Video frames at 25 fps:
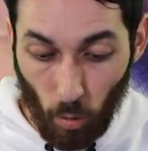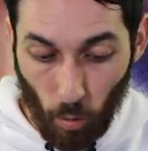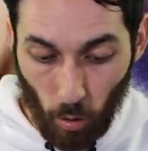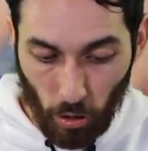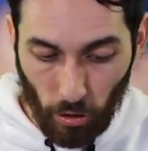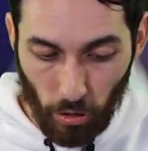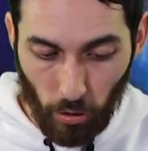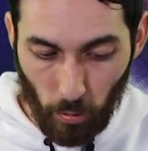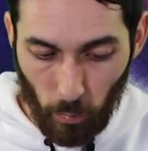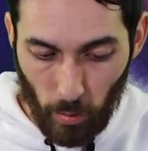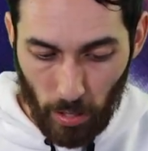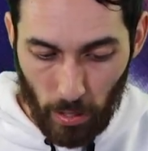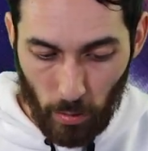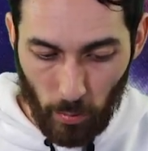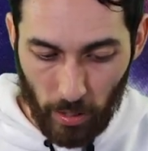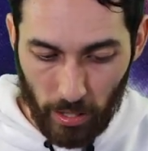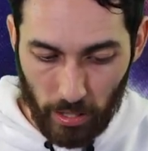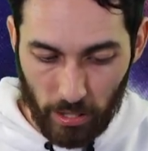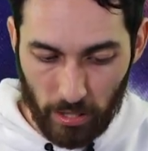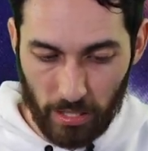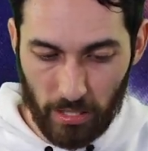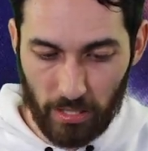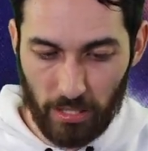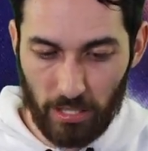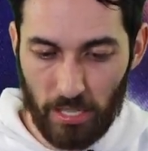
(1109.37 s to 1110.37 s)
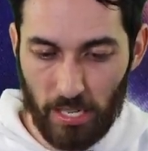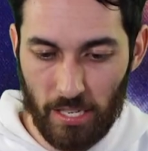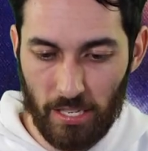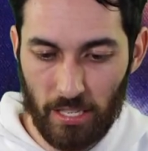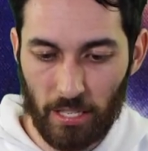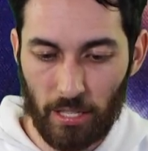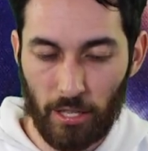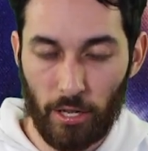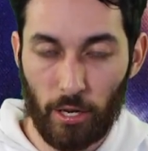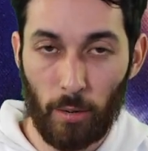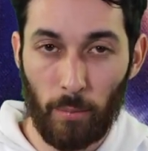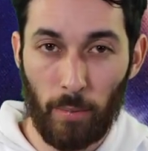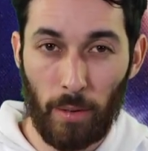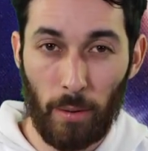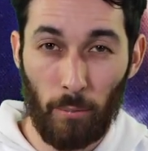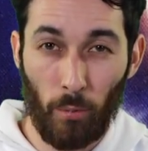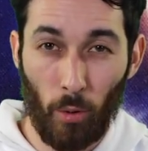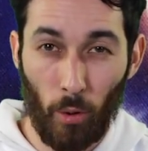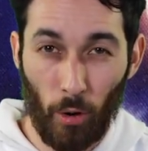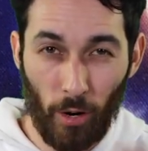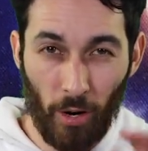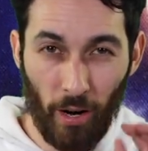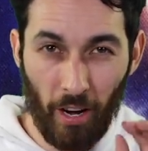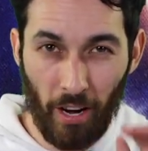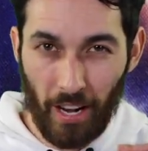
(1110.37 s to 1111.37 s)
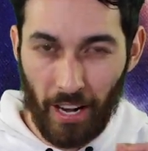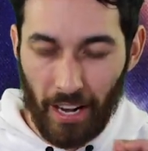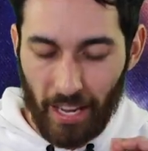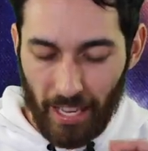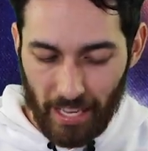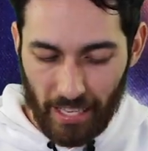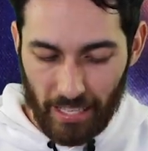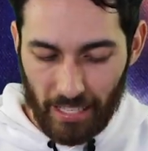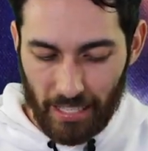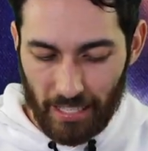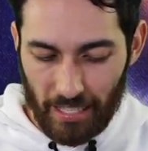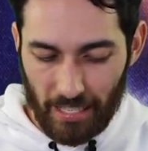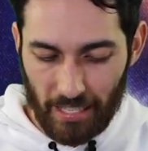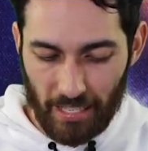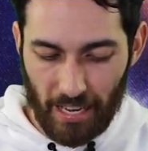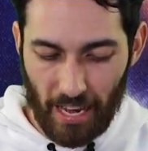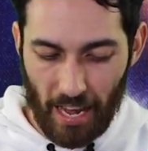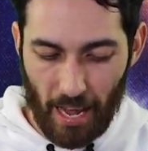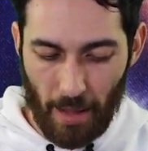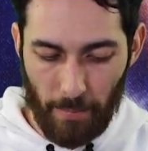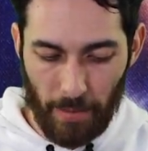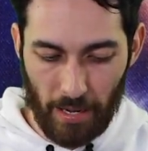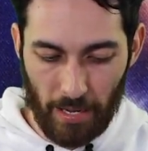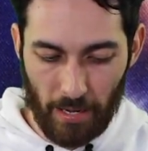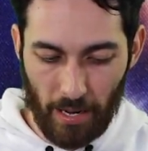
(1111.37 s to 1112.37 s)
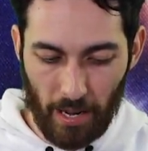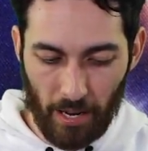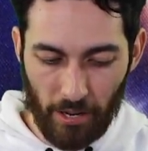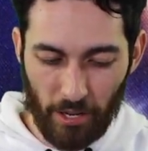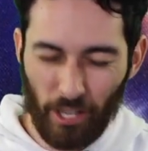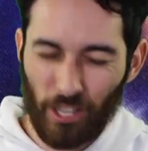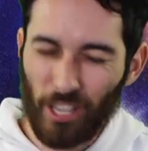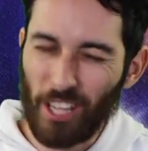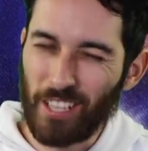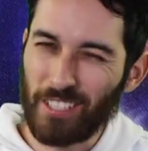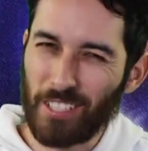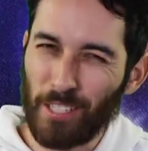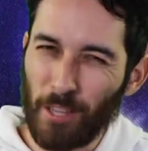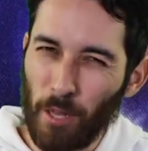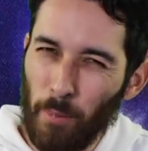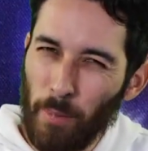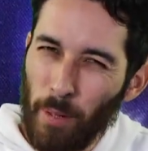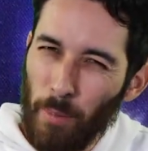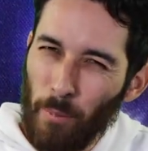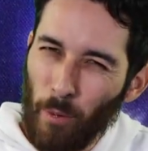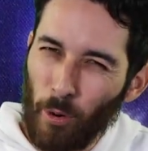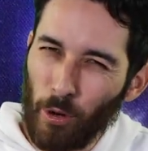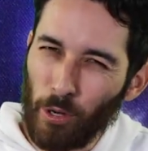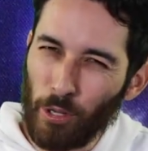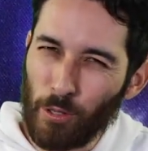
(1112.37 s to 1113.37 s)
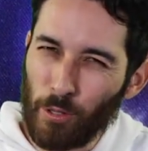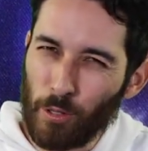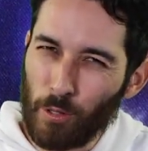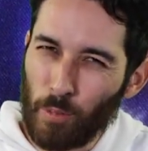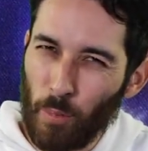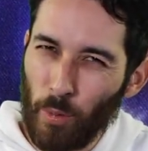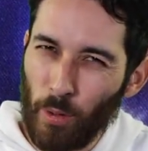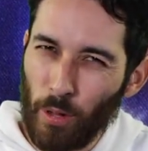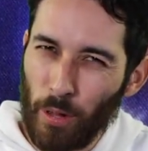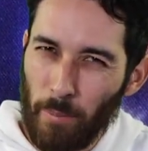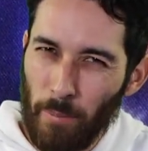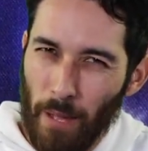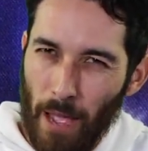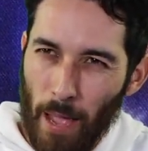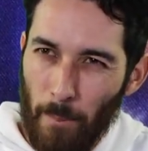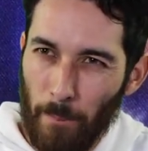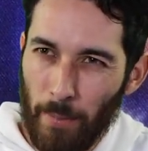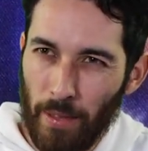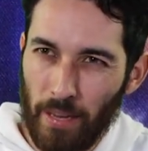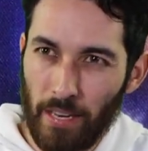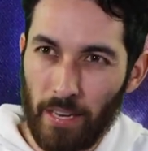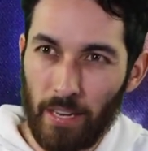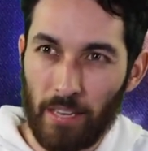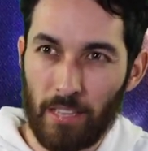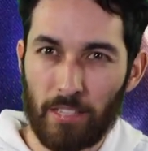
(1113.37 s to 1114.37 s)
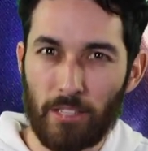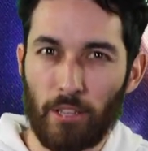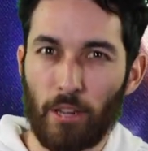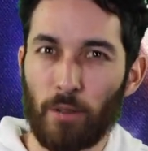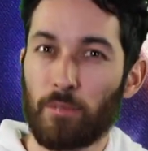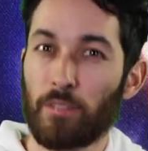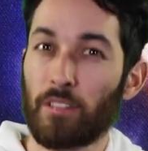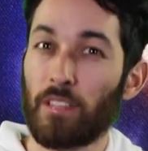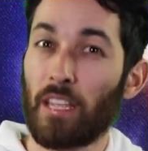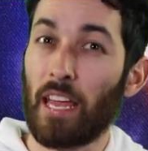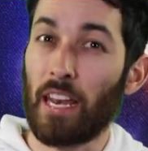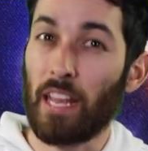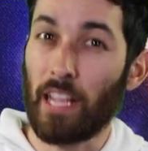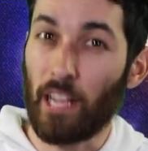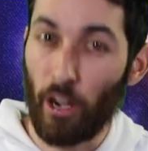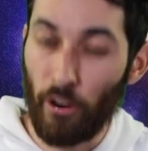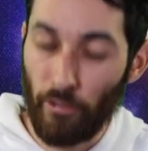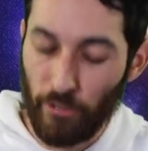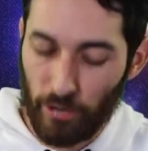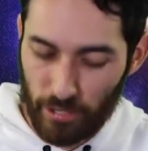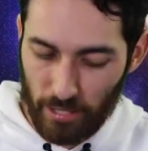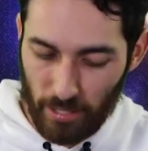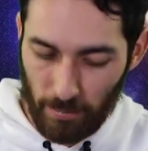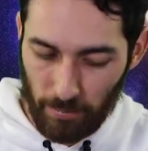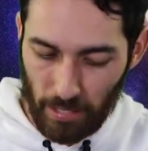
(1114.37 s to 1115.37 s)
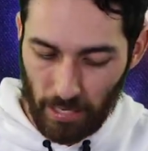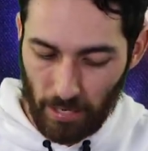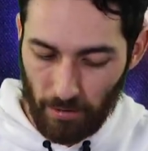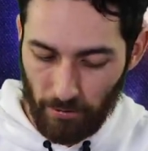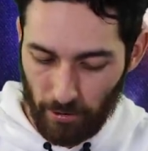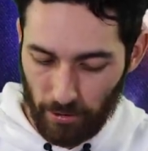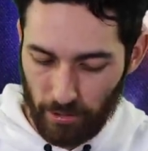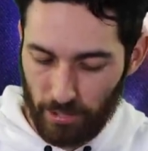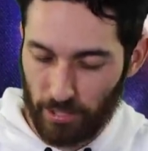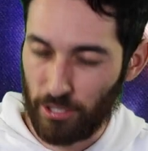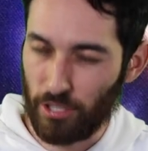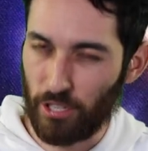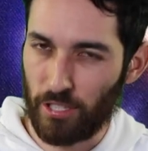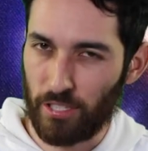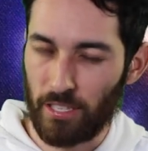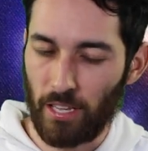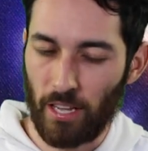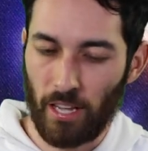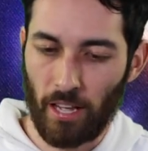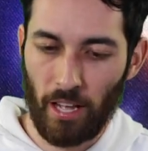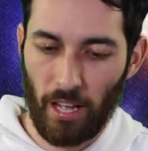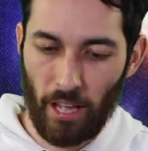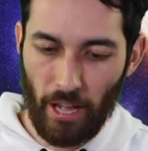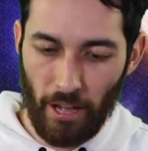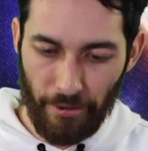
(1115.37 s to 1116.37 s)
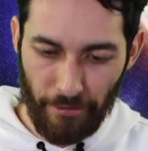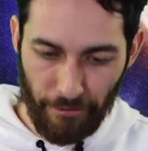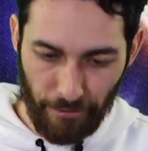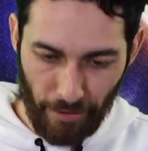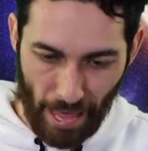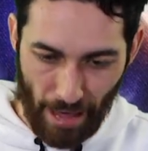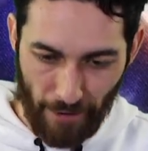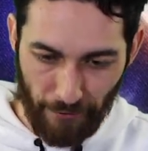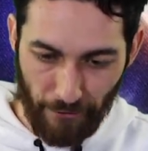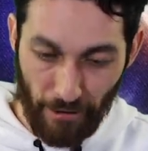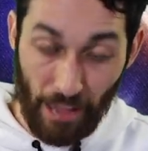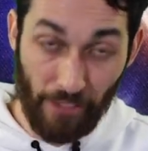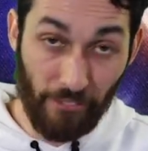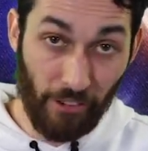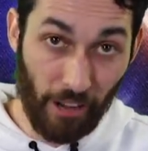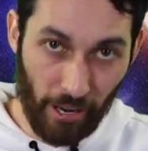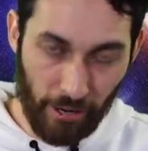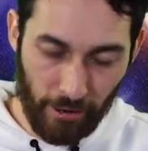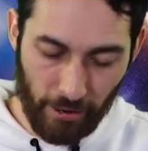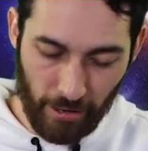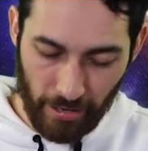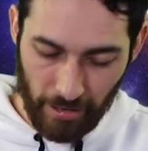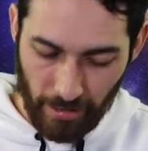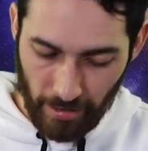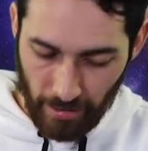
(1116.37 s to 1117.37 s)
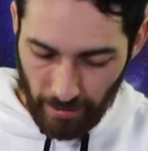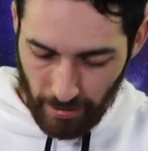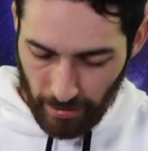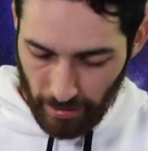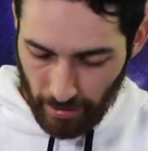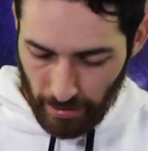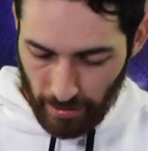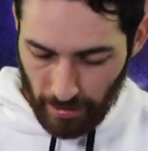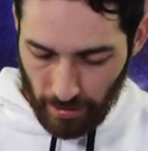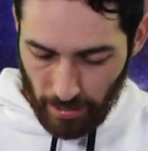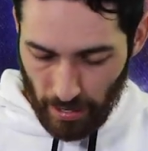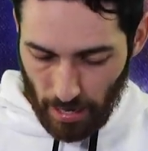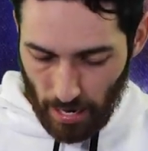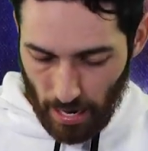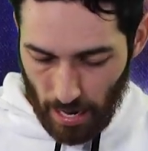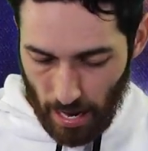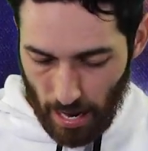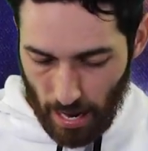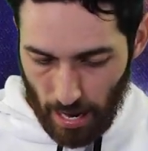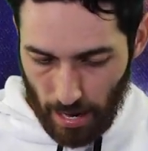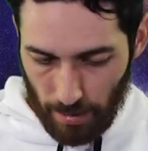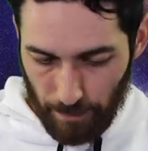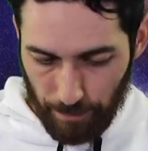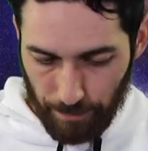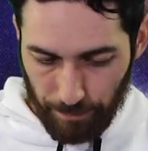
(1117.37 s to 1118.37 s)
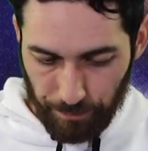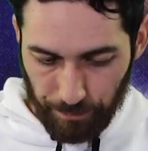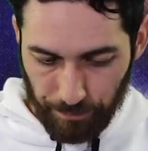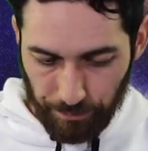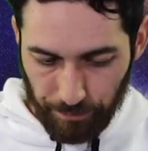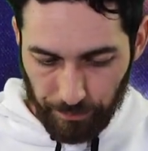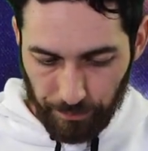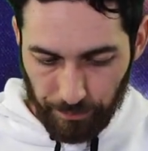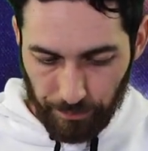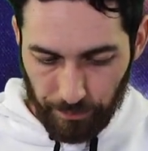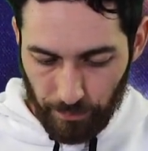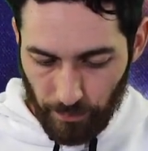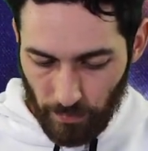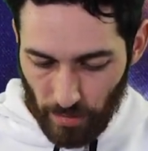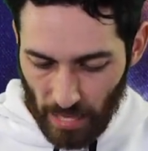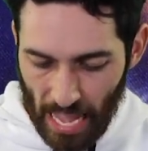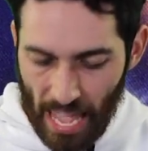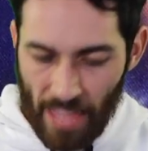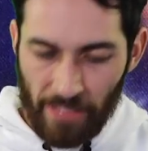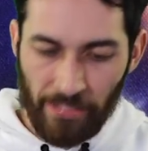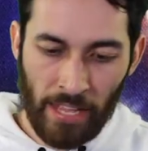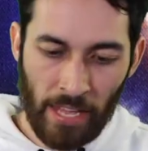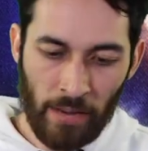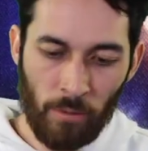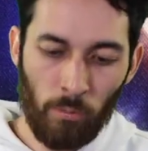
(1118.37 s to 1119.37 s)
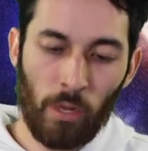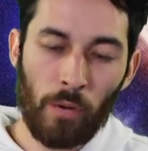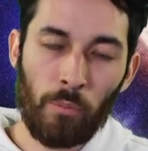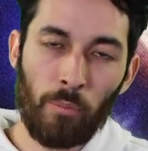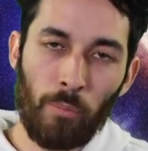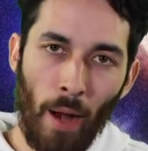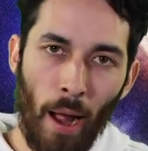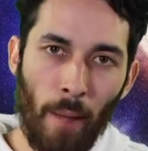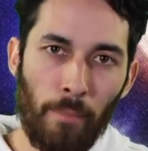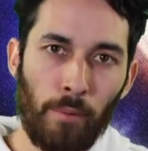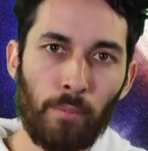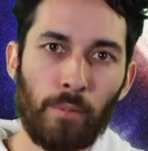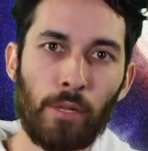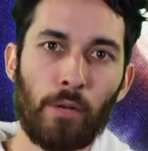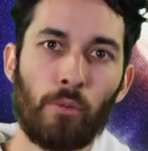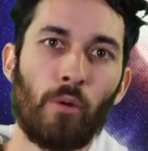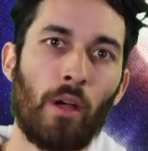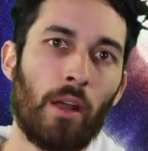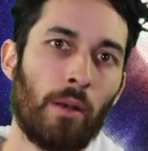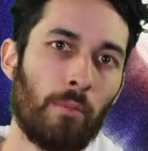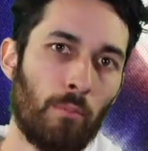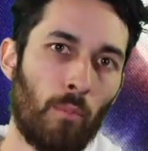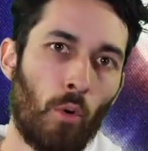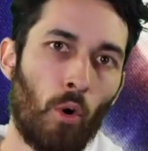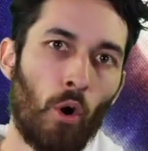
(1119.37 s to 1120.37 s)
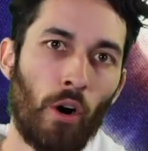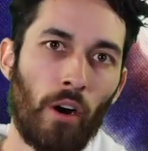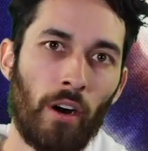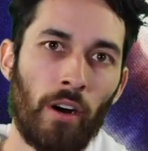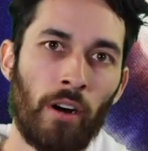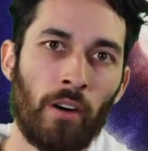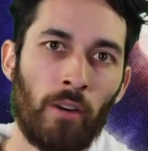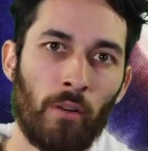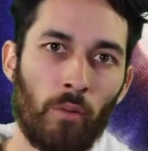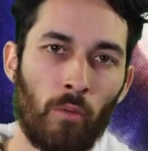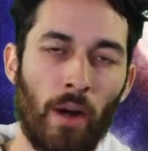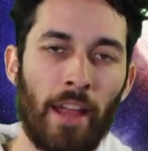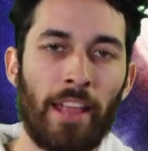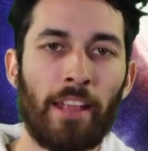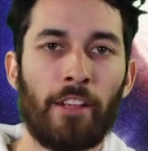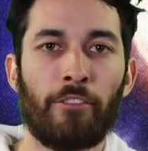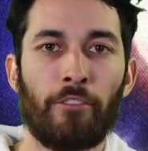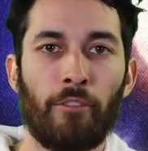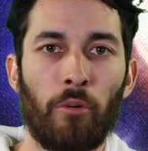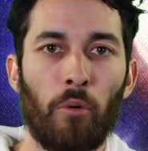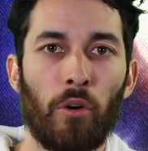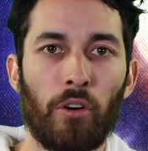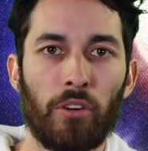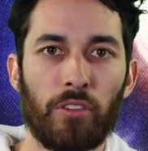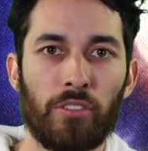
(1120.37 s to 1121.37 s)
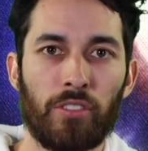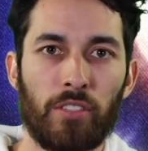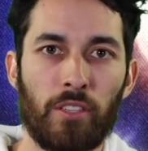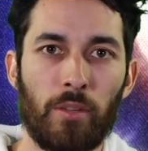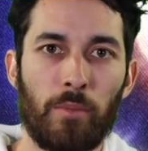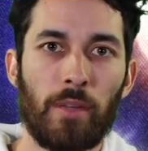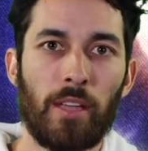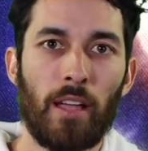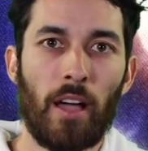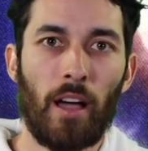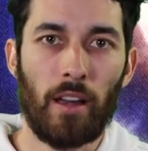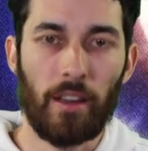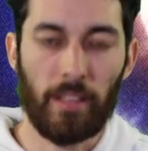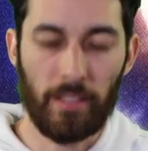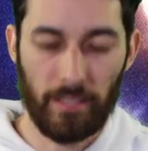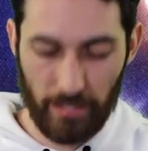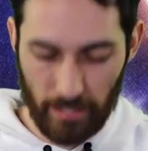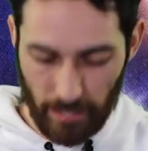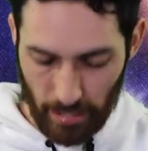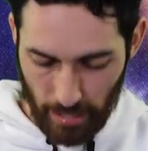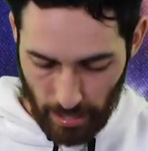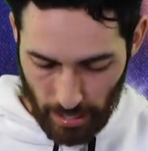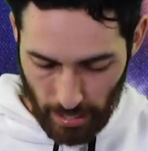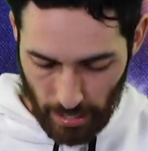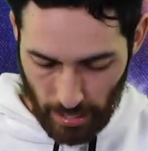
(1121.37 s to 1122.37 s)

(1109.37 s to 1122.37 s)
or the Wee Witch, since she's a little bit more, I mean, Underclock's a little bit more usable in my opinion in terms of getting over something versus just a flat 500. And then we'd probably run more rank 4s, to be honest.